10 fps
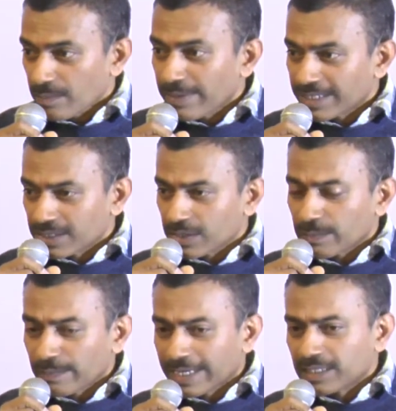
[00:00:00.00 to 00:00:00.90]
by the
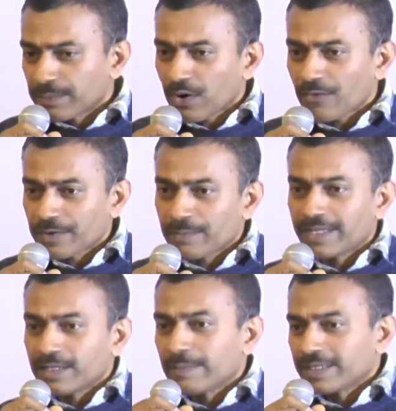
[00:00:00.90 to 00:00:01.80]
prophet,
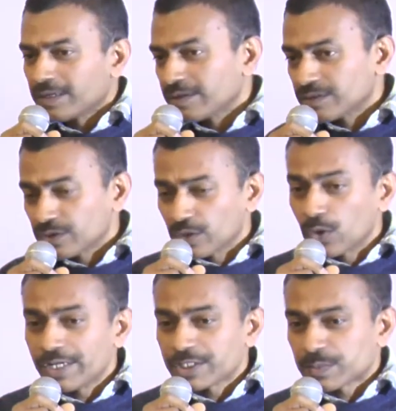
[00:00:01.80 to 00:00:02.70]
through the
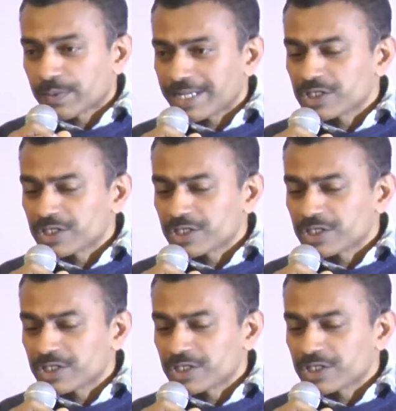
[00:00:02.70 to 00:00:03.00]
Holy Spirit.